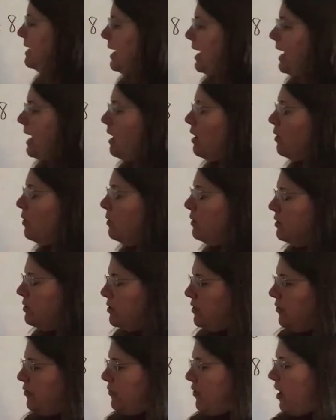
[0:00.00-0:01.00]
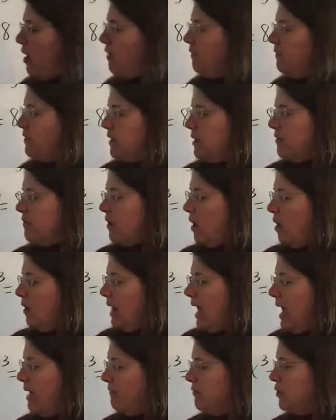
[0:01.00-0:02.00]
now, to solve this, all I
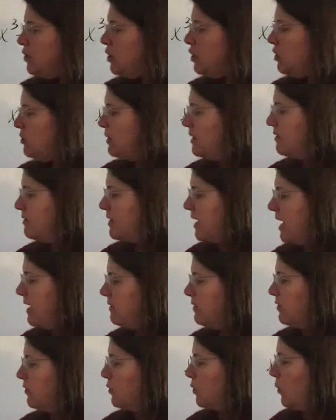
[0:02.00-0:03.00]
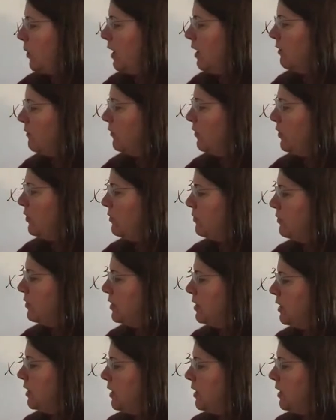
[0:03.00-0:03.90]
have to do is take the square root